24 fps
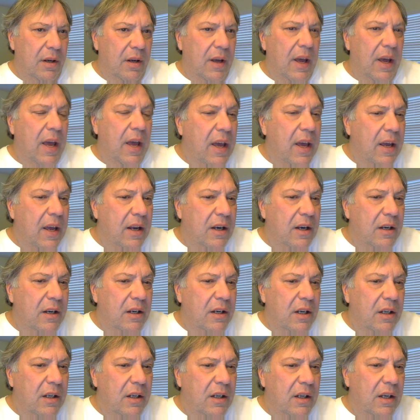
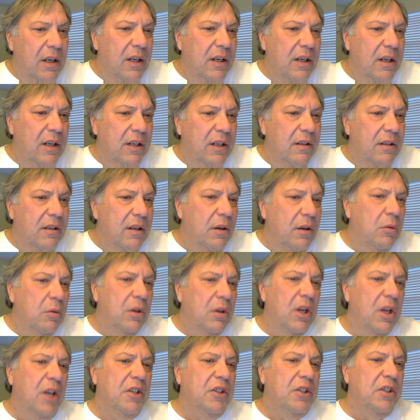And in
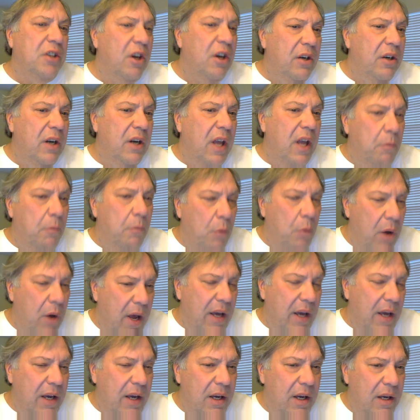a certain
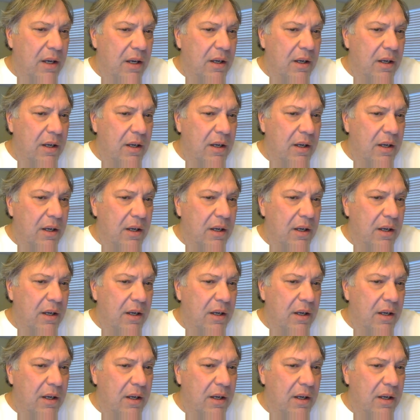way,